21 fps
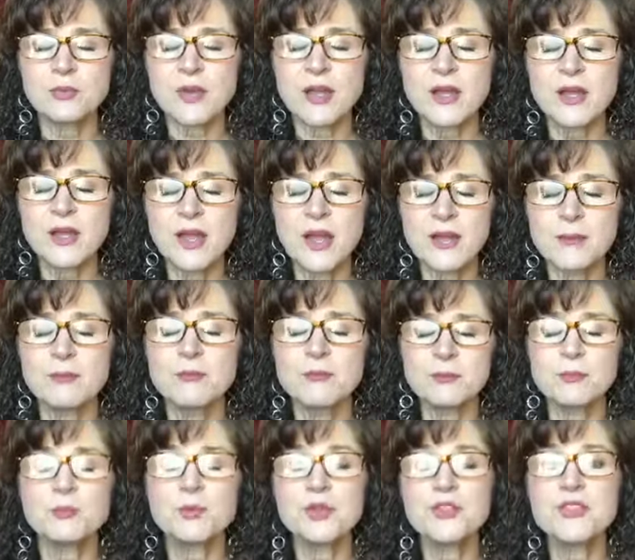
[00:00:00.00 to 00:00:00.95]
uh, I
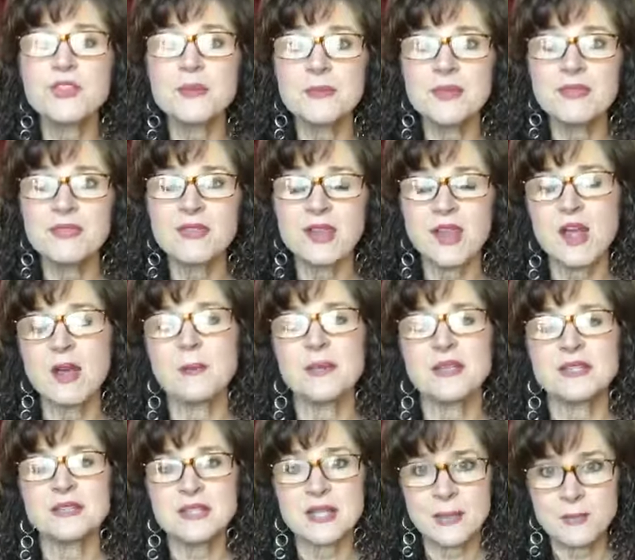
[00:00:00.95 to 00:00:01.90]
put them in the
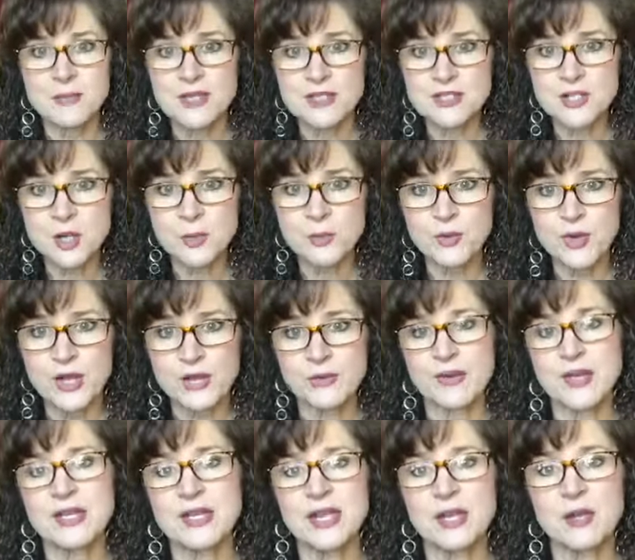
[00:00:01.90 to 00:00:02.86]
comments and I'm going to start praying
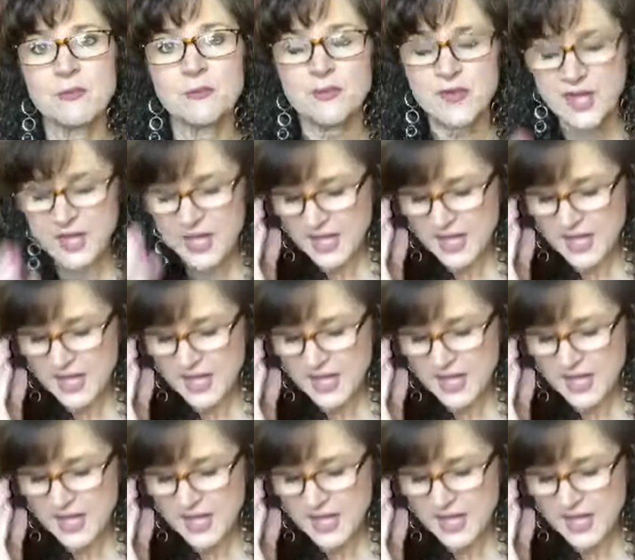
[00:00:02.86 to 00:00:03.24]
right now.